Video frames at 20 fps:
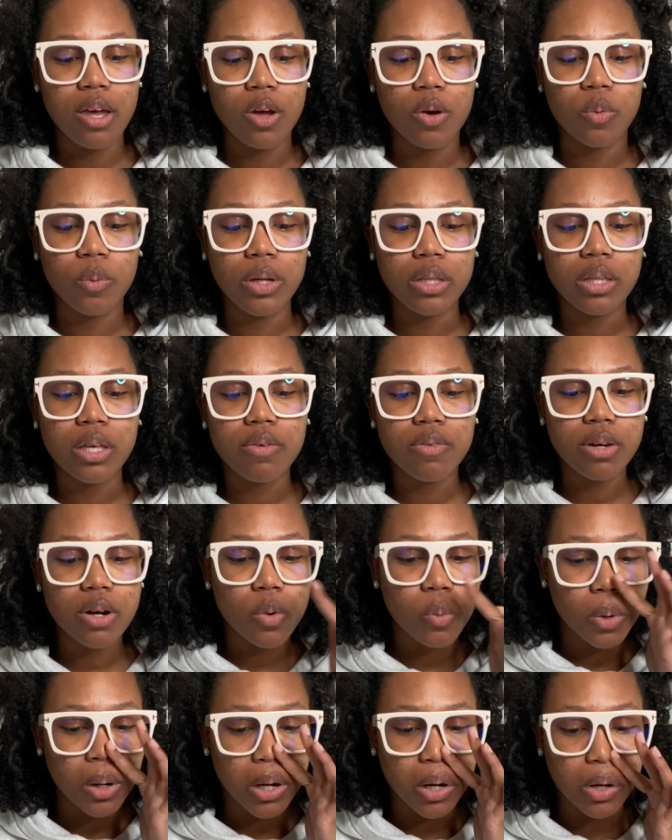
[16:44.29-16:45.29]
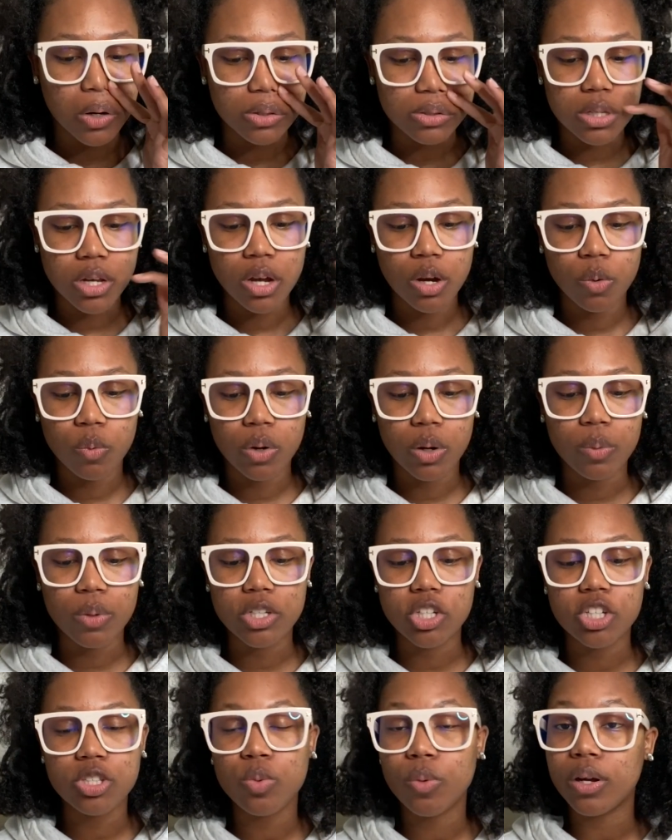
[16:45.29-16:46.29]
we live in a world where we
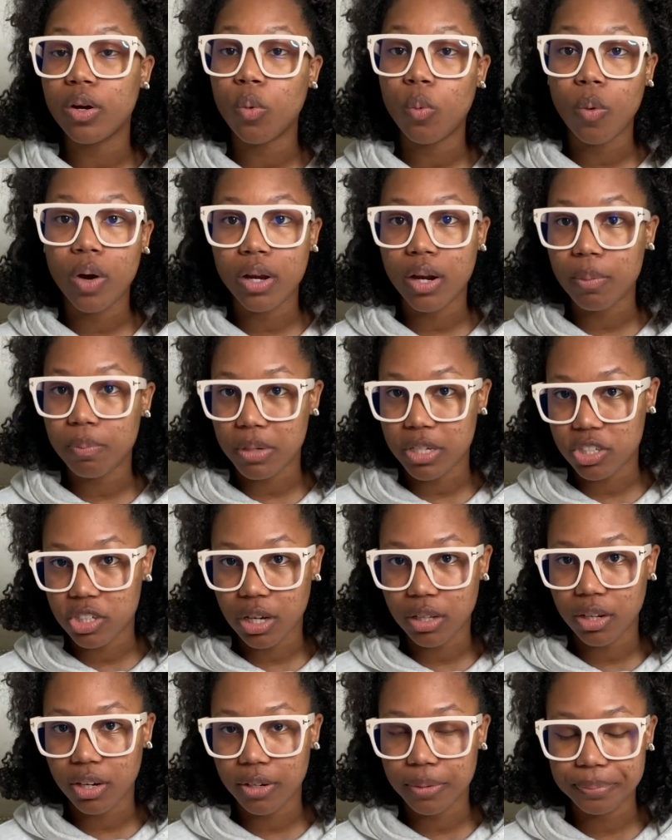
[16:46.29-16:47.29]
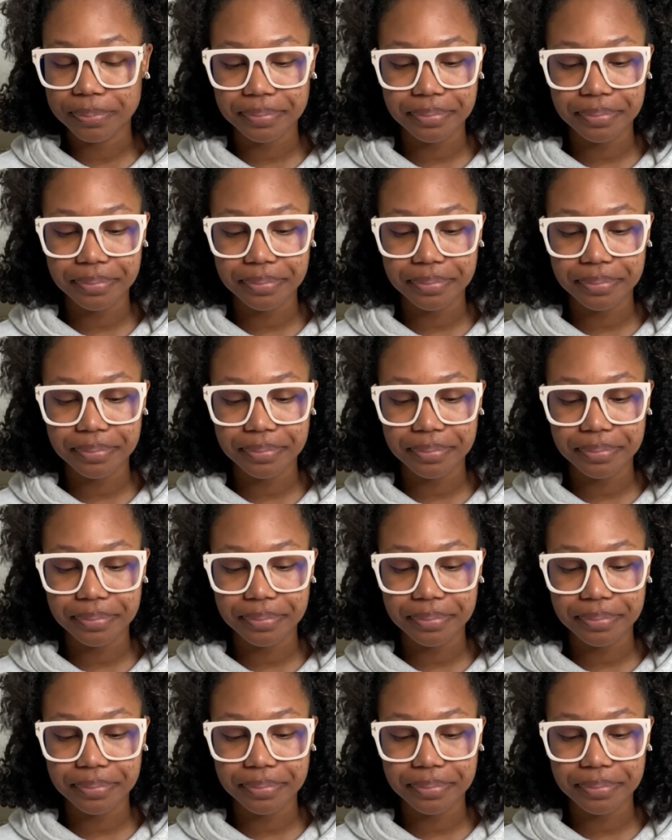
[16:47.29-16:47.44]
just want to one-up each other.